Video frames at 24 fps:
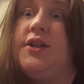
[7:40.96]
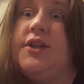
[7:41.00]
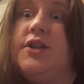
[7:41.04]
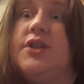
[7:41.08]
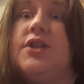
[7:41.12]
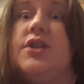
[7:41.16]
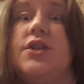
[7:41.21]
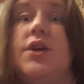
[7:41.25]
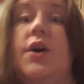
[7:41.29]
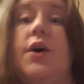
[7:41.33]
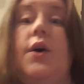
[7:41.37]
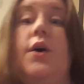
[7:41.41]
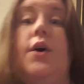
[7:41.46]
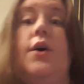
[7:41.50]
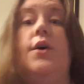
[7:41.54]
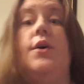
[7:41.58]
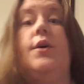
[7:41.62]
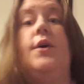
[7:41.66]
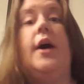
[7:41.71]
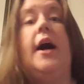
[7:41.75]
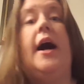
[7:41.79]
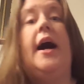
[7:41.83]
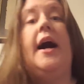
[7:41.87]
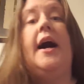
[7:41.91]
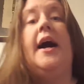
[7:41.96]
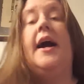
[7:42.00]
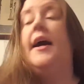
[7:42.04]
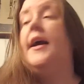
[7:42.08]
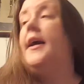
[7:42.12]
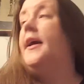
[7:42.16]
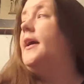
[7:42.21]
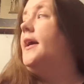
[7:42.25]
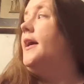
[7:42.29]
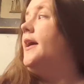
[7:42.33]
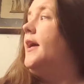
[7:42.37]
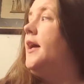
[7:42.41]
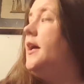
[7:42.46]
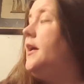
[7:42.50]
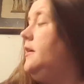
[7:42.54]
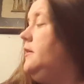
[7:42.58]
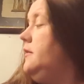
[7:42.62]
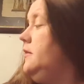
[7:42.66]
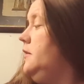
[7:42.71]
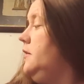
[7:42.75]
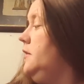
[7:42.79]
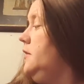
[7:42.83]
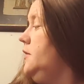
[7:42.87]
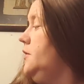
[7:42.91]
I
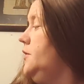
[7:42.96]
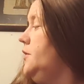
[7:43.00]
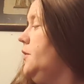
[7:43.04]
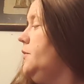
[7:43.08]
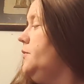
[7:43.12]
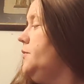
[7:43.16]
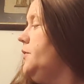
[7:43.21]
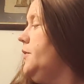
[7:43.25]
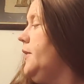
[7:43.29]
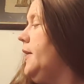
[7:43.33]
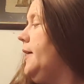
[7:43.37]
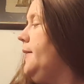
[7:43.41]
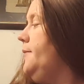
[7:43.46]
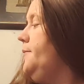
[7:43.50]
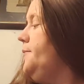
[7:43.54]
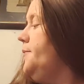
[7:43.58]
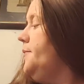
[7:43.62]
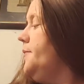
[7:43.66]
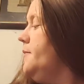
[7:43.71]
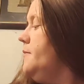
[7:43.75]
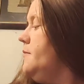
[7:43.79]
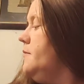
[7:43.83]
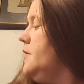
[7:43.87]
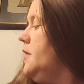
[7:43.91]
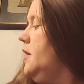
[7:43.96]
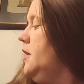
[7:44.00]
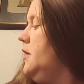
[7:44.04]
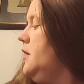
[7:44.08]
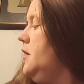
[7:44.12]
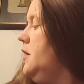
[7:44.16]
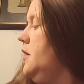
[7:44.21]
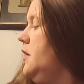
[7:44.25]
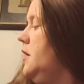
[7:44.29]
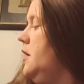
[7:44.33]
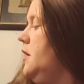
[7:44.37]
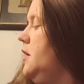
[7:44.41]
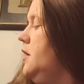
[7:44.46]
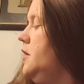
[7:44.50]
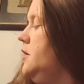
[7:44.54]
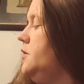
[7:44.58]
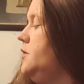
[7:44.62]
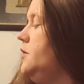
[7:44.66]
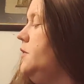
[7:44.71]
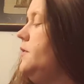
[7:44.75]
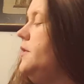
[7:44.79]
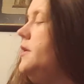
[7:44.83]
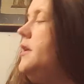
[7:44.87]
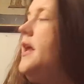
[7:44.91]
don't do that.
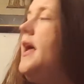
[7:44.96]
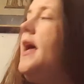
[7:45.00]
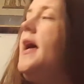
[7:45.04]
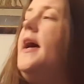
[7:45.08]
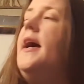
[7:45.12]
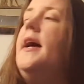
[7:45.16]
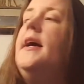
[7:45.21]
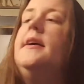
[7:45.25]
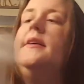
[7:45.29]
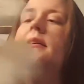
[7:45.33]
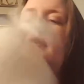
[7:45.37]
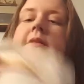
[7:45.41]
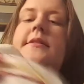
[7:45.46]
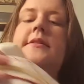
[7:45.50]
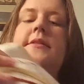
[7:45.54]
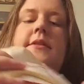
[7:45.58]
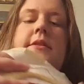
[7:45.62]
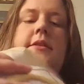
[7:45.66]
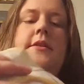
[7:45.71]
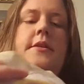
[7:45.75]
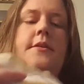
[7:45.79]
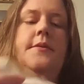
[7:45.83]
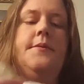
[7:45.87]
So next,